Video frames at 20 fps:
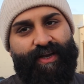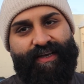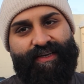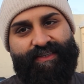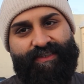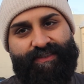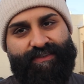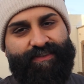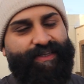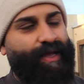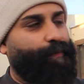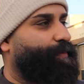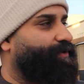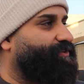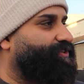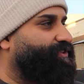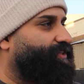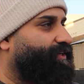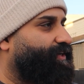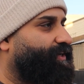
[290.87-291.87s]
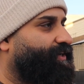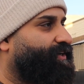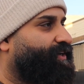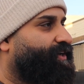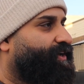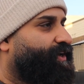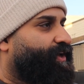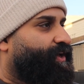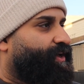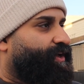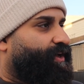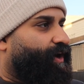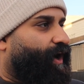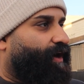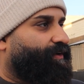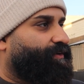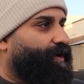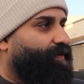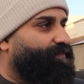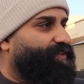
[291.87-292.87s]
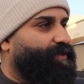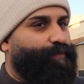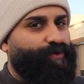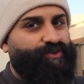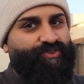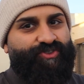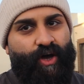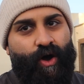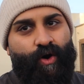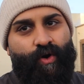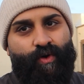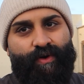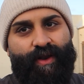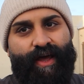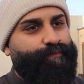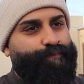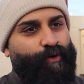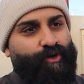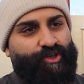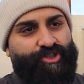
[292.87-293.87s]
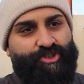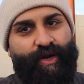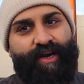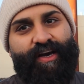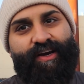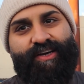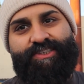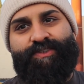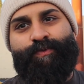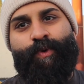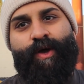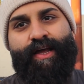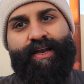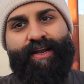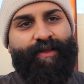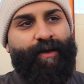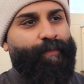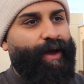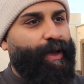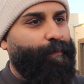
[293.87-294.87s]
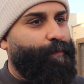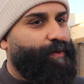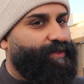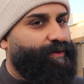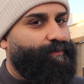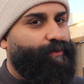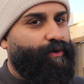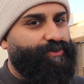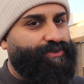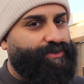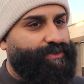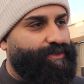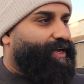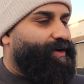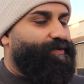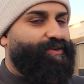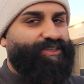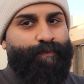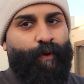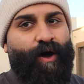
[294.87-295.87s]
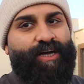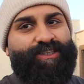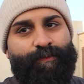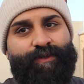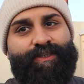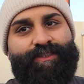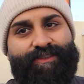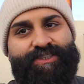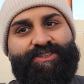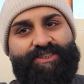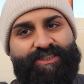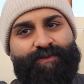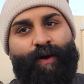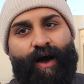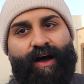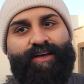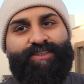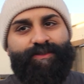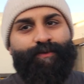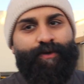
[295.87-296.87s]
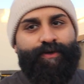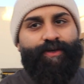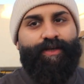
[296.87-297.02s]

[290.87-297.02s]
like step into the uncomfortable zone. Pull triggers when they might be the most irresponsible decisions possible.